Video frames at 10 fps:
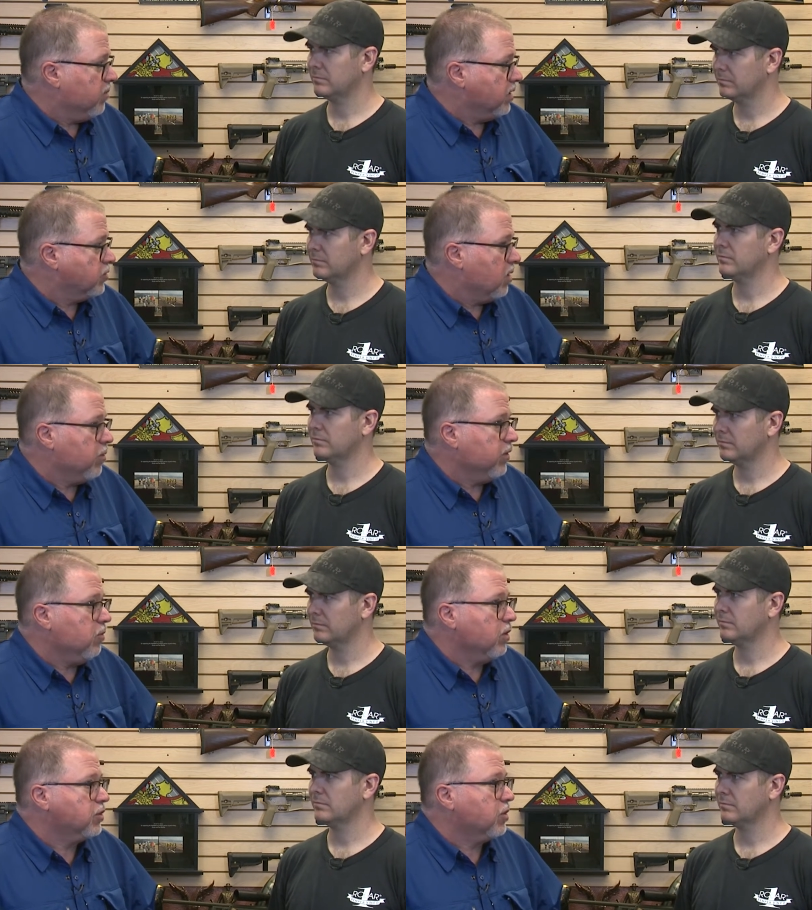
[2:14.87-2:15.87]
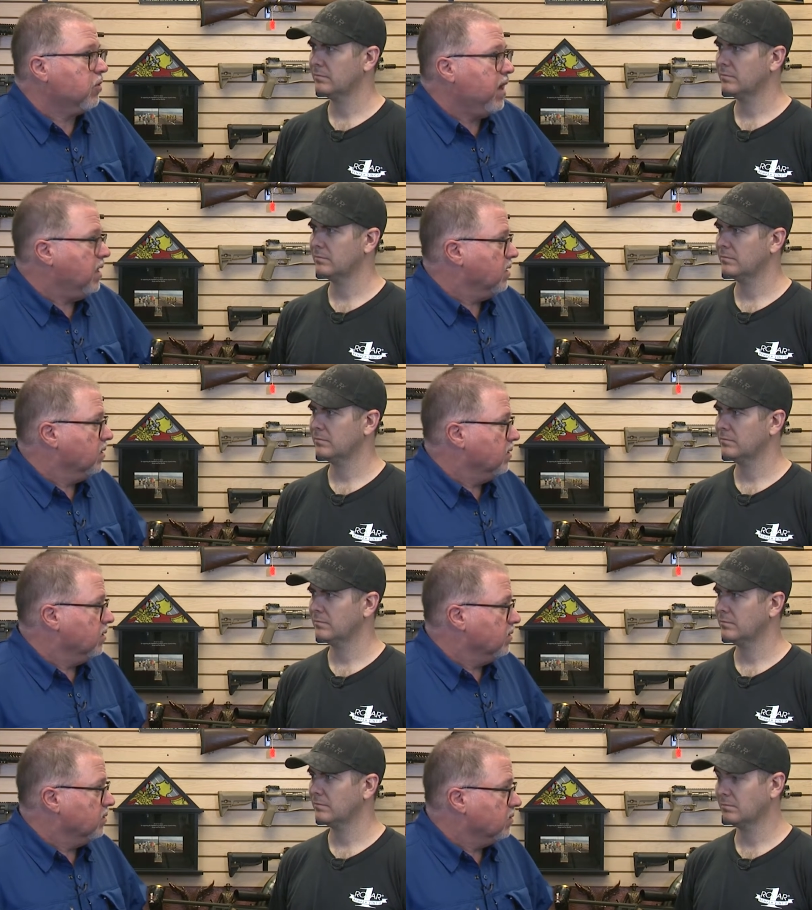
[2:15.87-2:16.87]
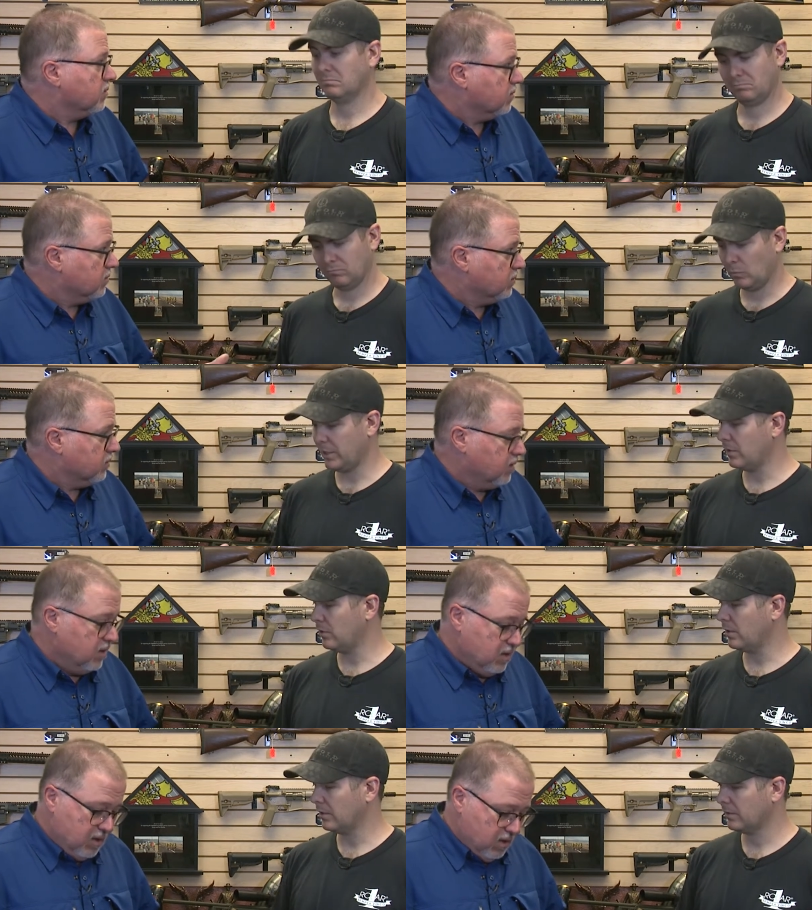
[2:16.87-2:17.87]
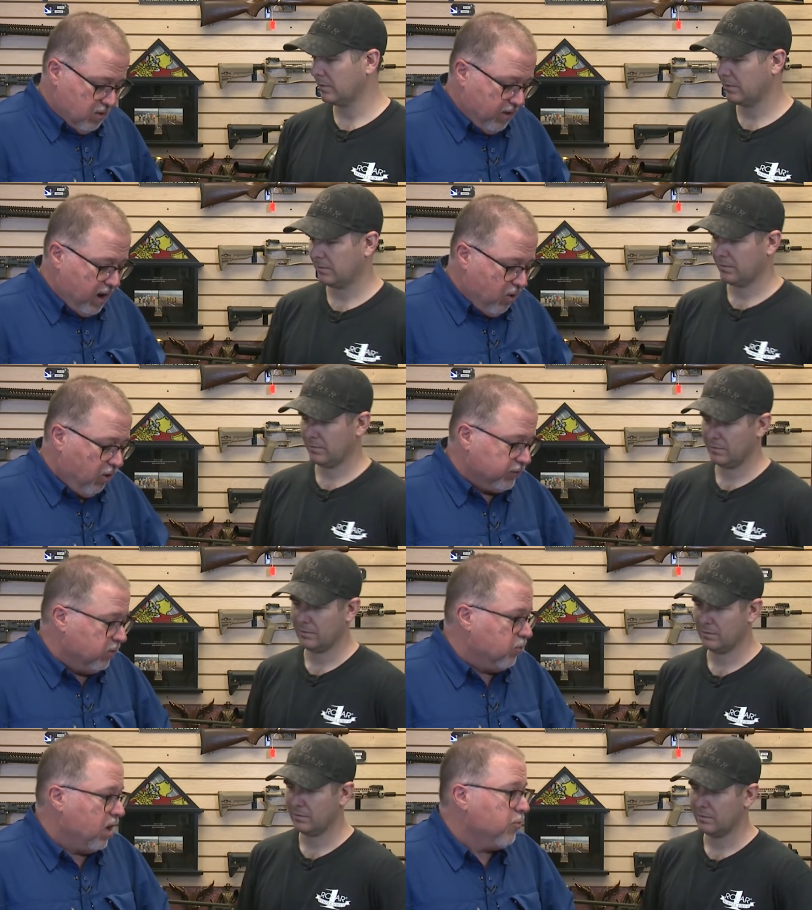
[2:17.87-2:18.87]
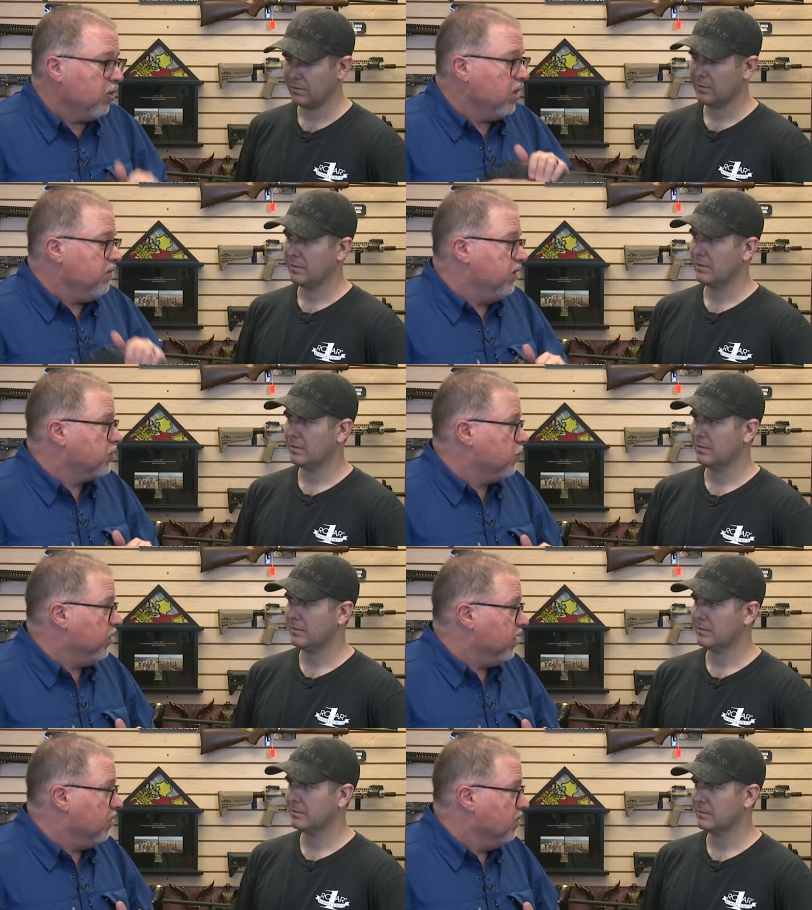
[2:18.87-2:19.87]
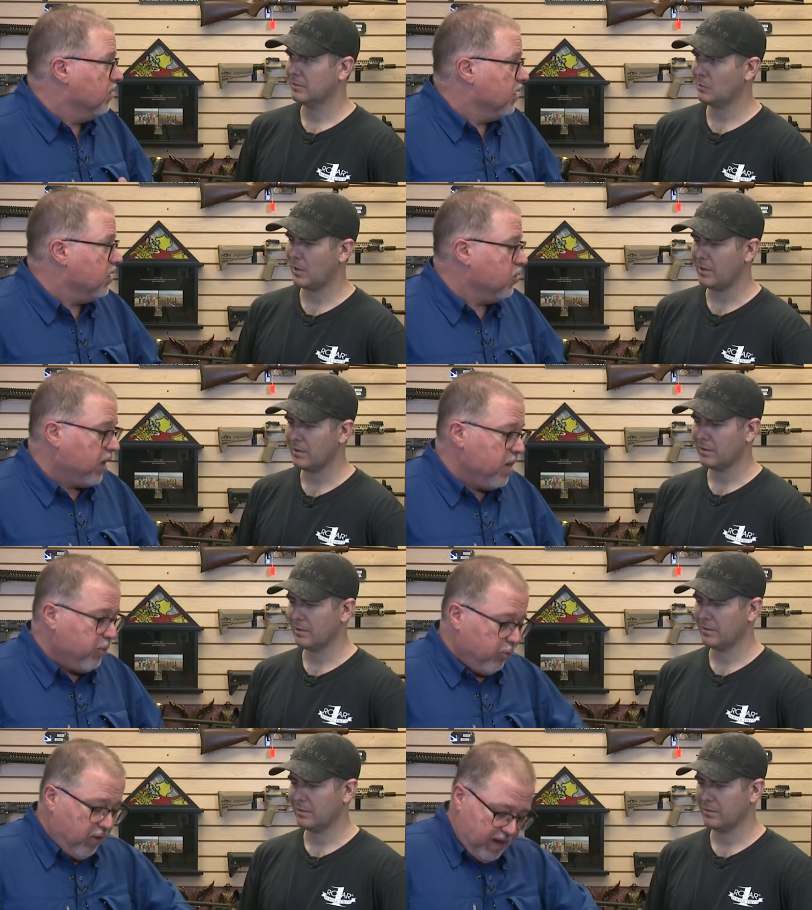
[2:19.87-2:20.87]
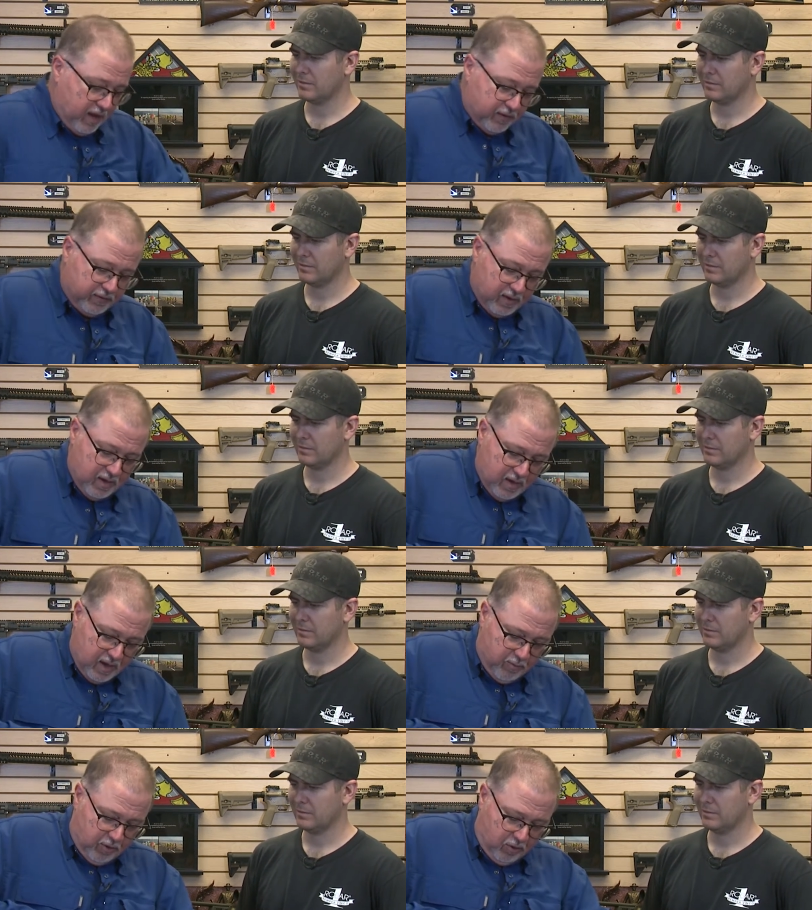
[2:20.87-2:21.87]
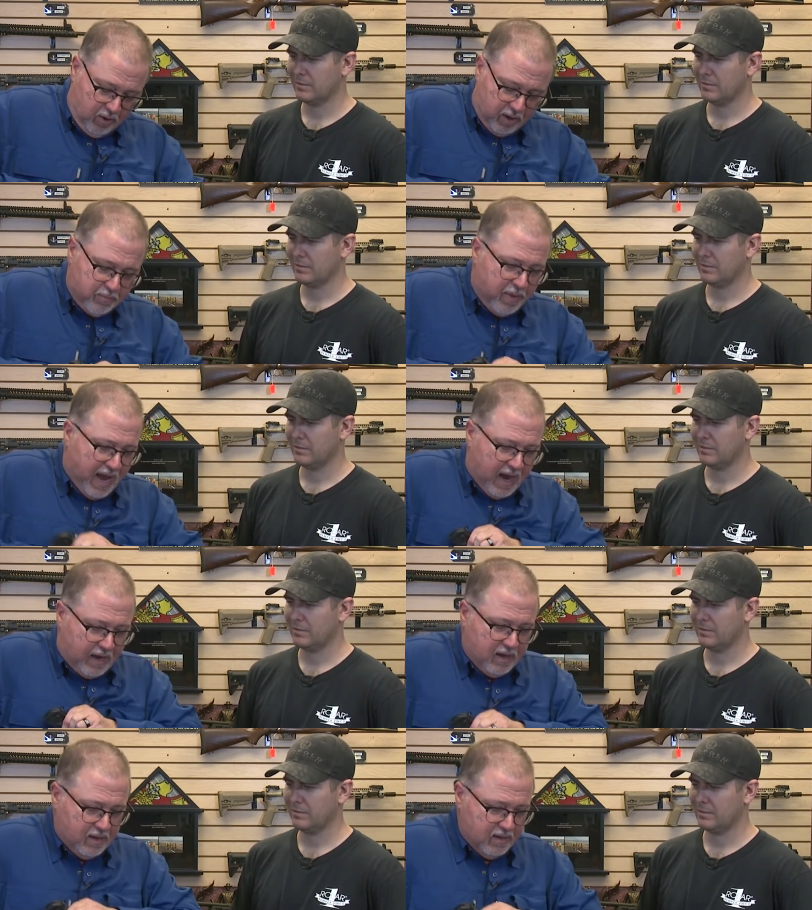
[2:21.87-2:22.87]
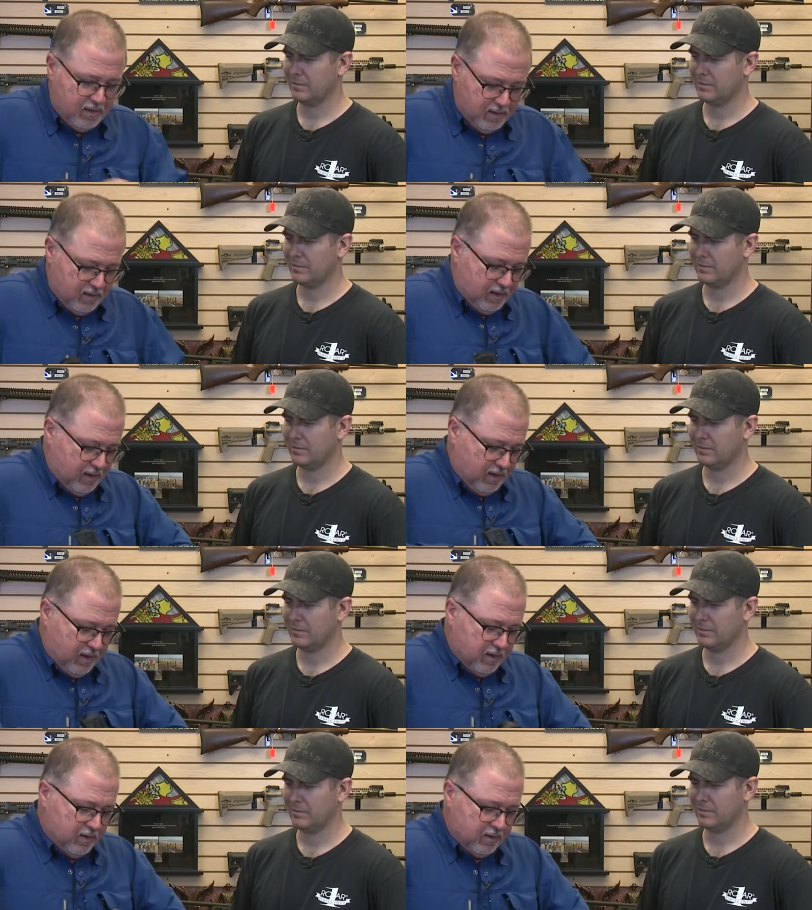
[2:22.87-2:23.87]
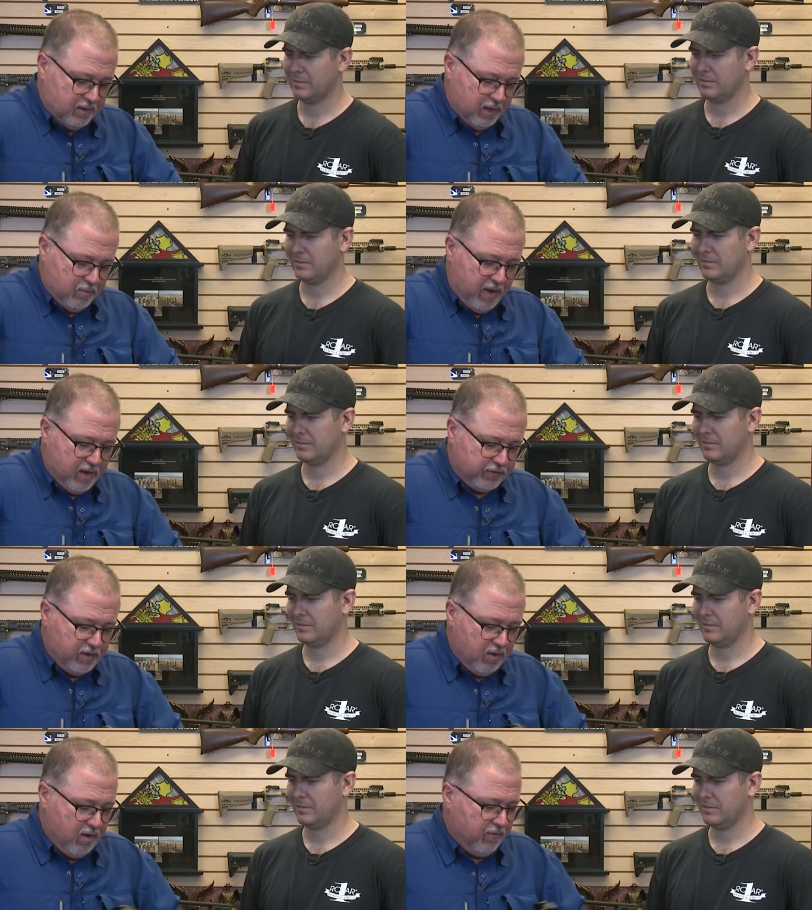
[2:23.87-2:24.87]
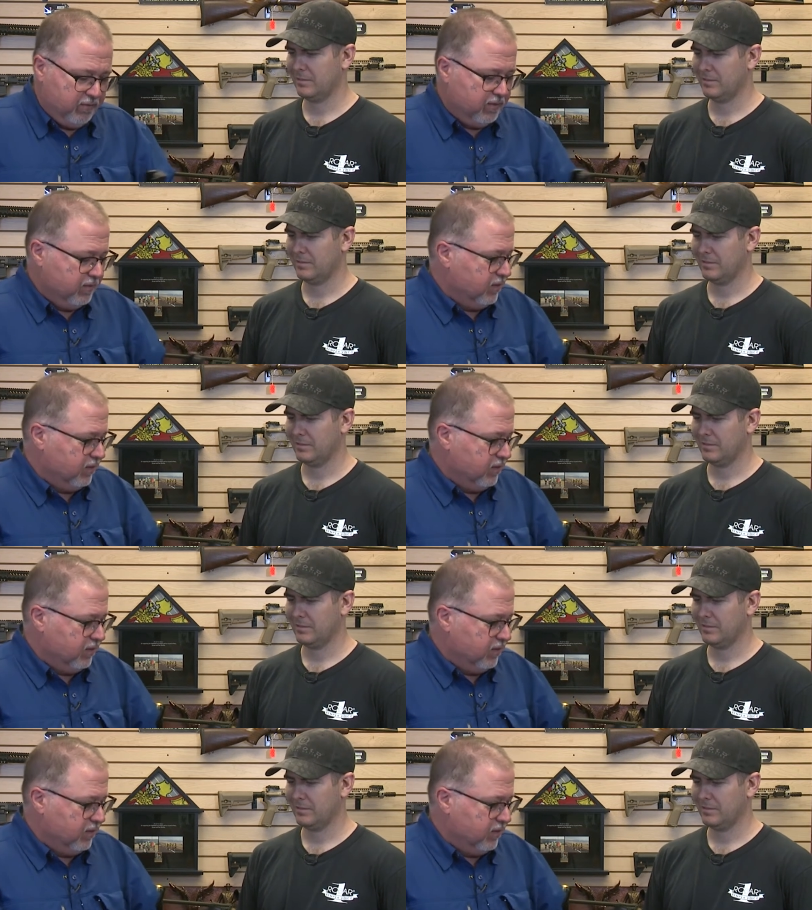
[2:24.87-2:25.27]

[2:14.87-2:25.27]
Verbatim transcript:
Speaker 1: make sure everything works great. We can do that. Okay, awesome. Well, I'm going to leave this with you okay. in your capable hands. I'm going to lock it back and take the magazine off.